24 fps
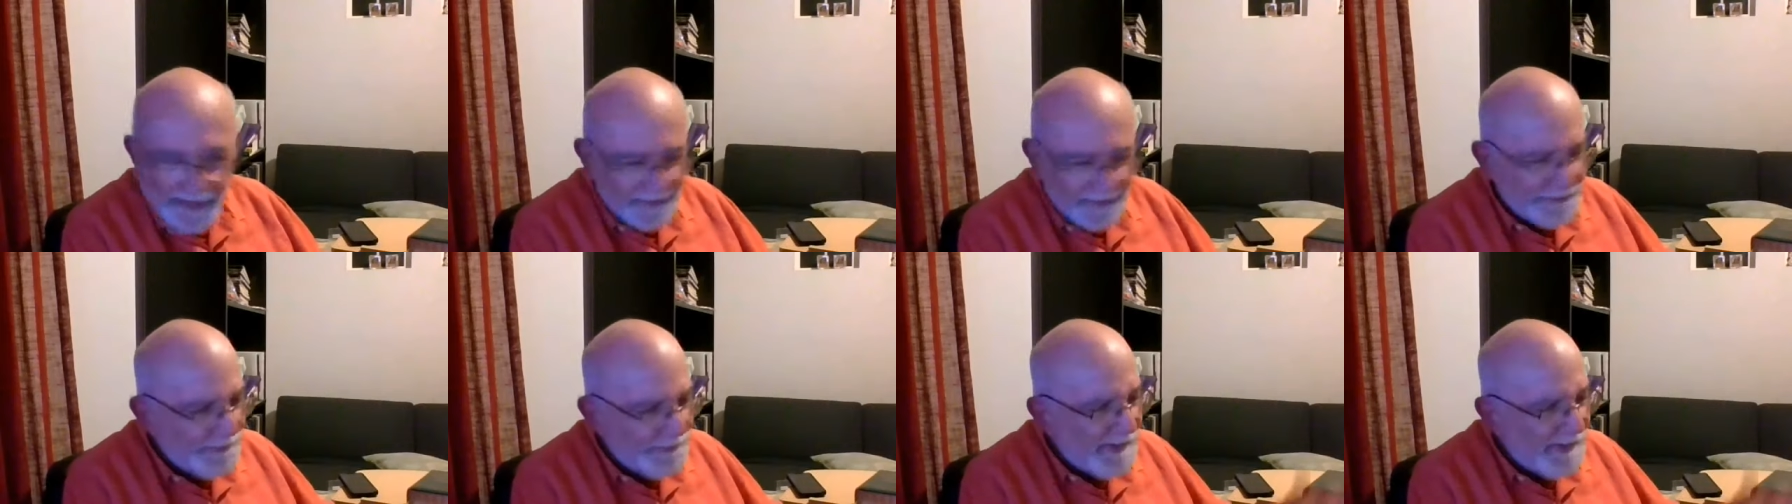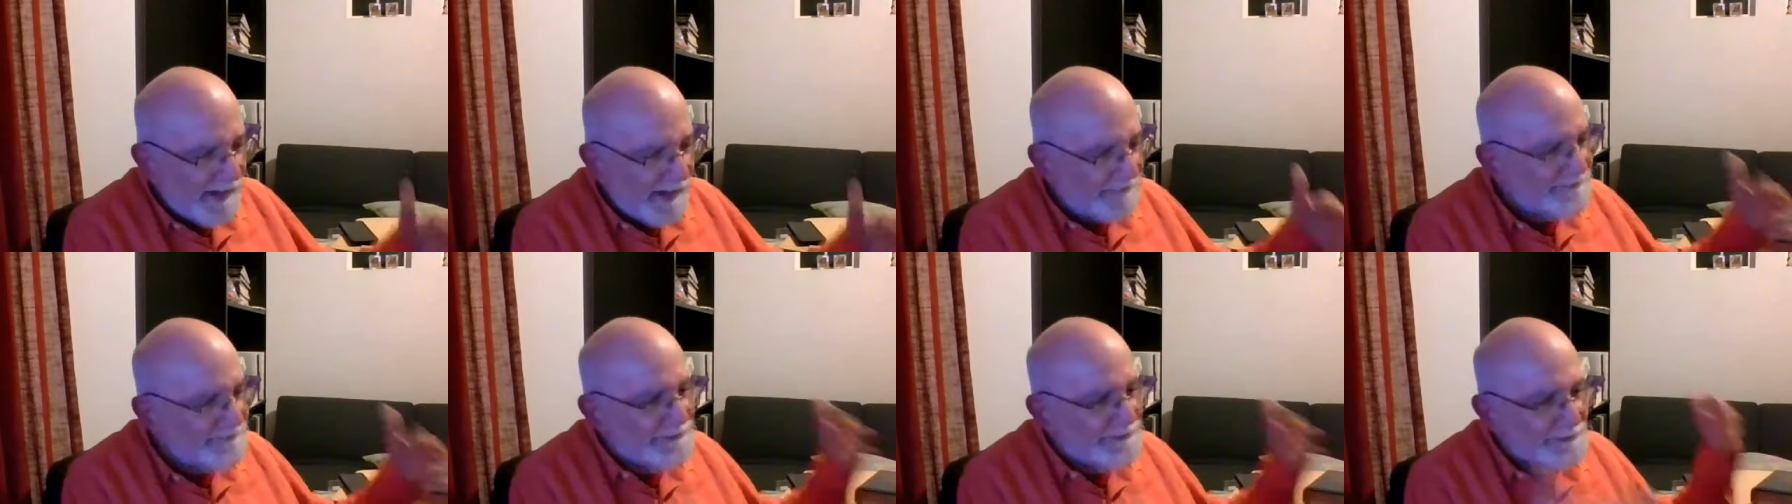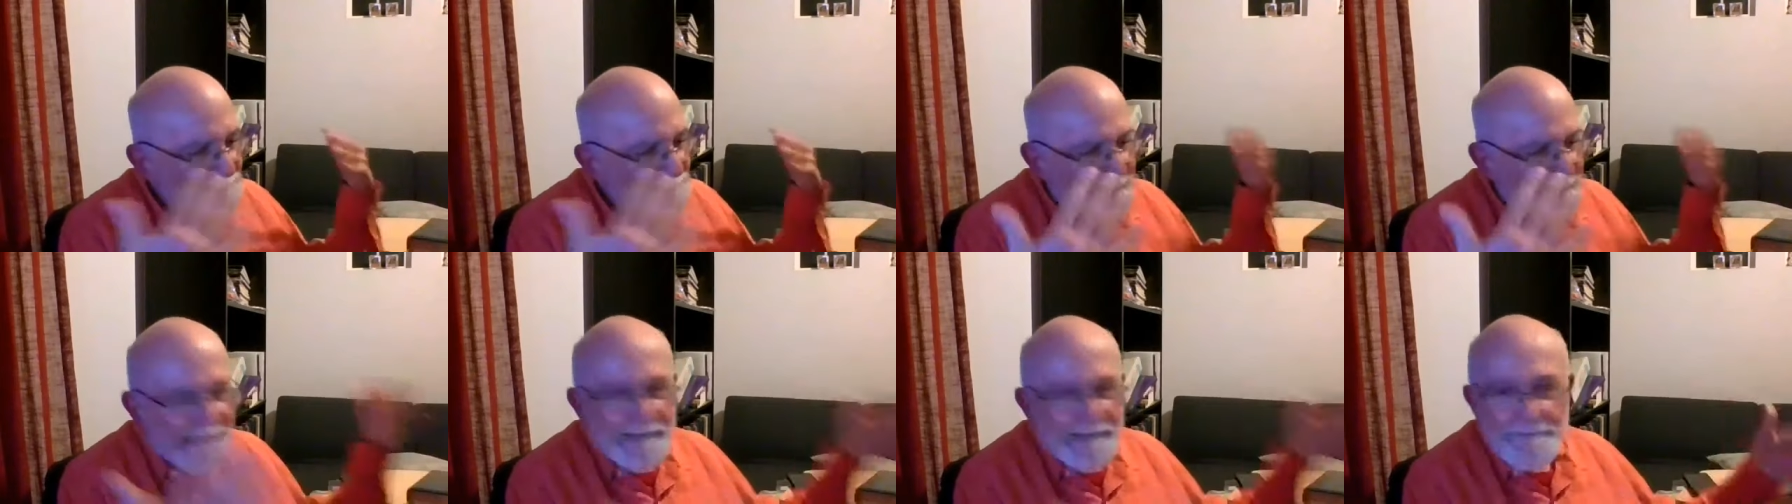And you have
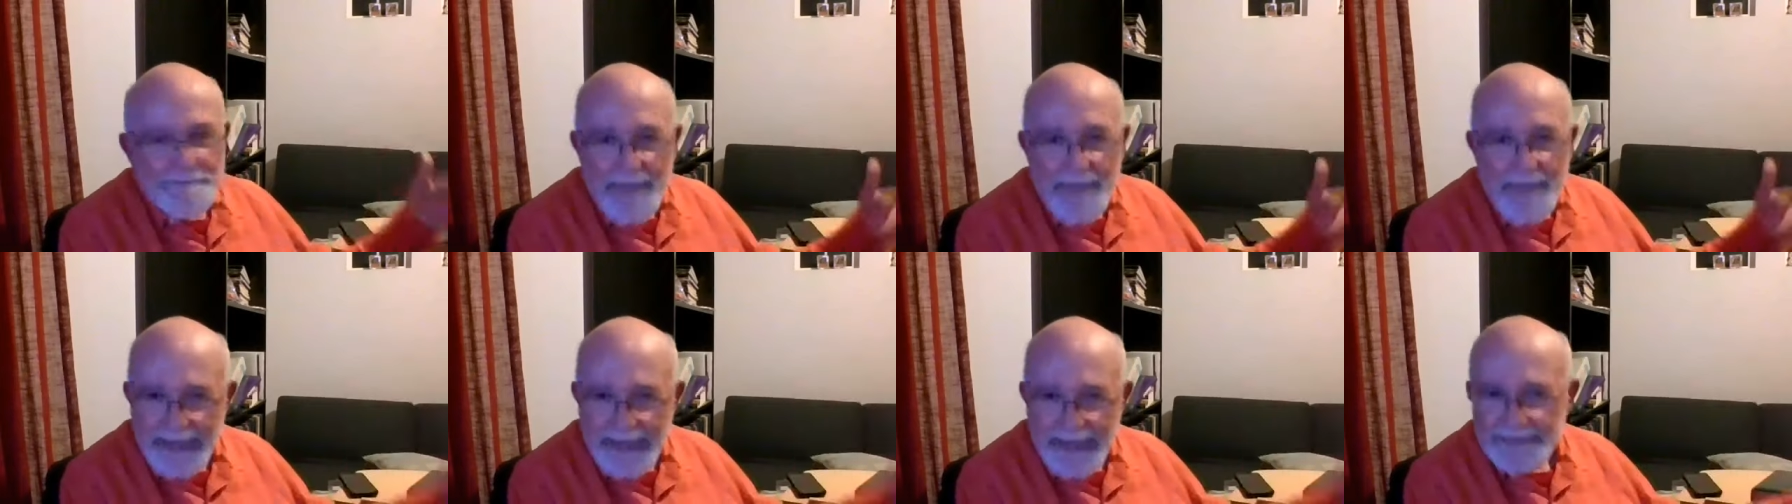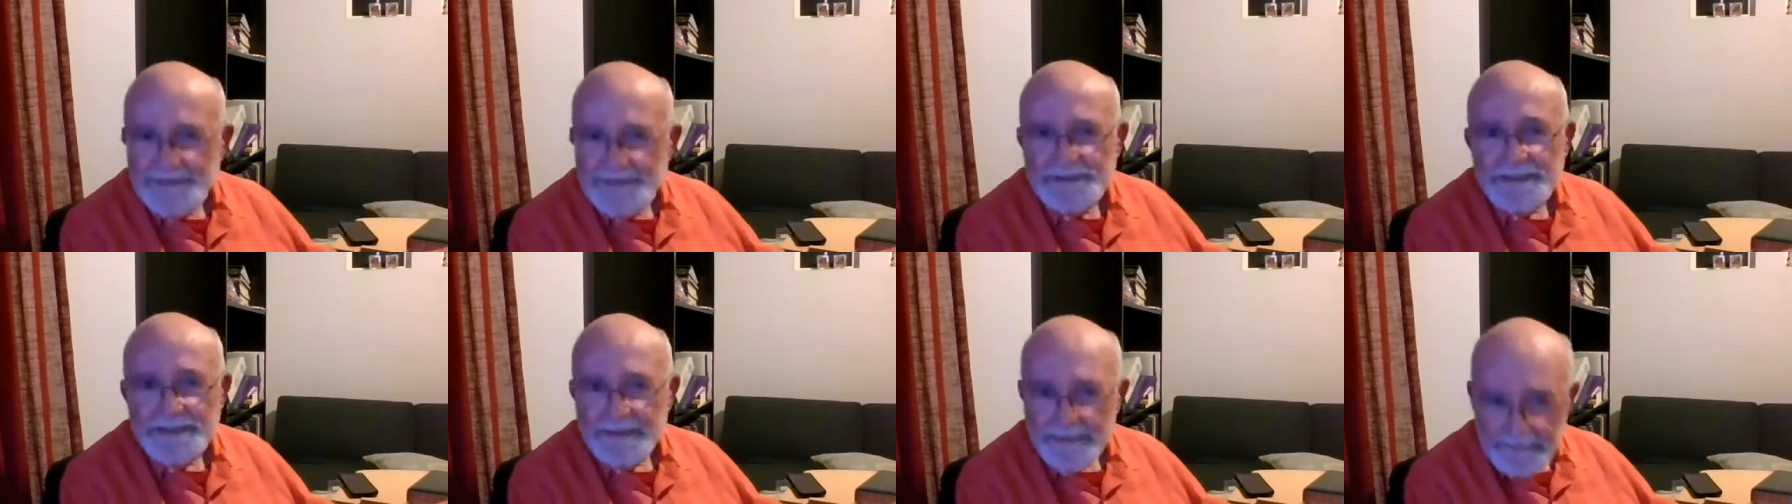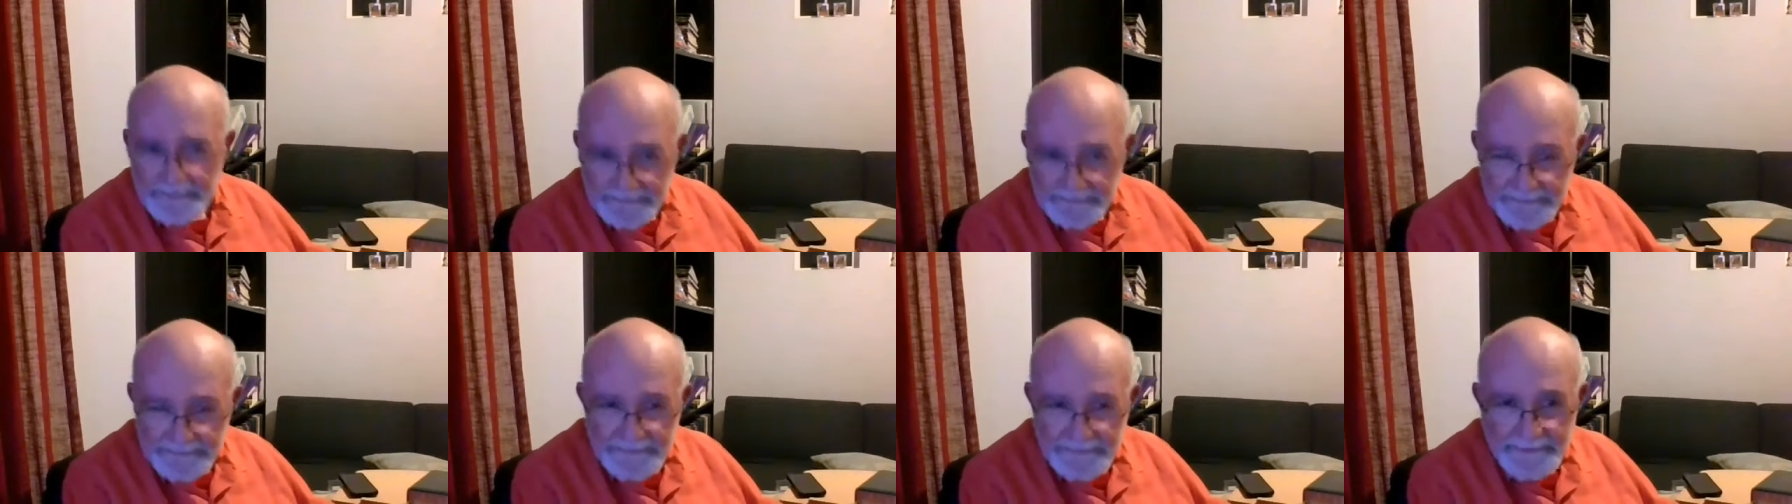to reimagine.
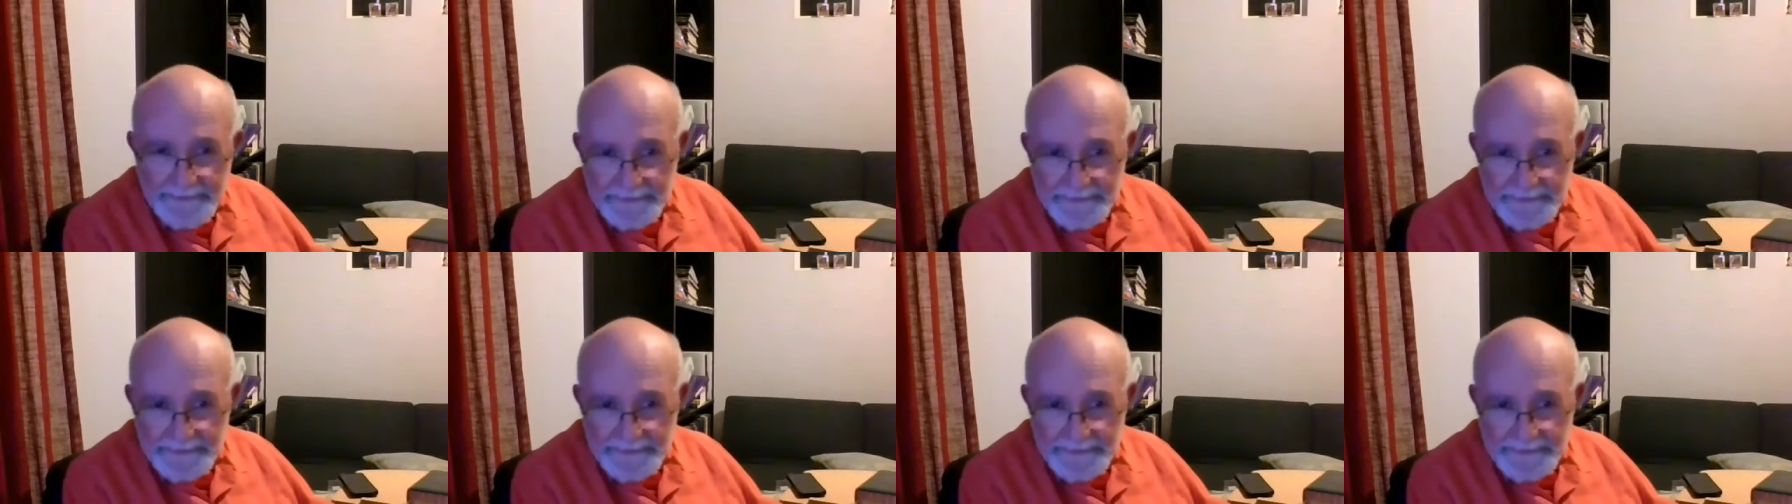